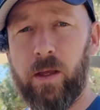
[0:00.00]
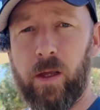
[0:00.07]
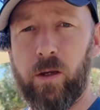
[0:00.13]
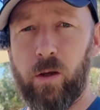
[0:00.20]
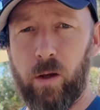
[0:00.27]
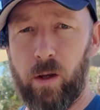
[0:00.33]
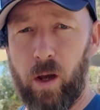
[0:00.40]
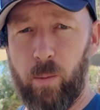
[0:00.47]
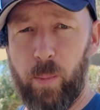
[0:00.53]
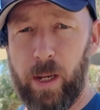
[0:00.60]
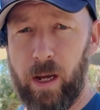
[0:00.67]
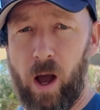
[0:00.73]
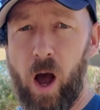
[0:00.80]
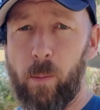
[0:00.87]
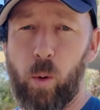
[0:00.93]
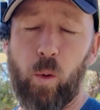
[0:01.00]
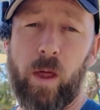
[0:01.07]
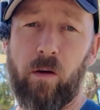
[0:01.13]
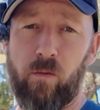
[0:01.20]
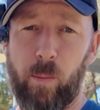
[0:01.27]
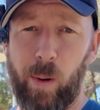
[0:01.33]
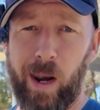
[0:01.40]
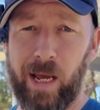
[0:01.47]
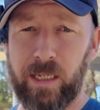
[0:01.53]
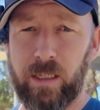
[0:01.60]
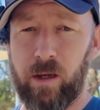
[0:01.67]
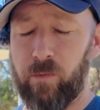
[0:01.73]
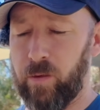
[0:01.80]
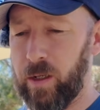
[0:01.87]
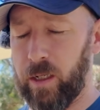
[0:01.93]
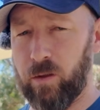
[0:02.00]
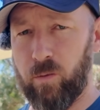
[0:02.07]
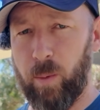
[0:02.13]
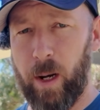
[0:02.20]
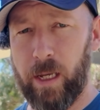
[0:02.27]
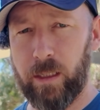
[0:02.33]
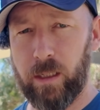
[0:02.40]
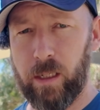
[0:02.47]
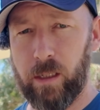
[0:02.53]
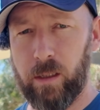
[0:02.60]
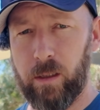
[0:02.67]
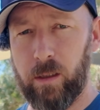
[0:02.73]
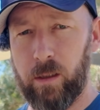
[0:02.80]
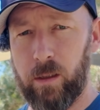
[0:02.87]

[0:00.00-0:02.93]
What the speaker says: it and then you can go pick it up, or they'll replace it if it needs replacing,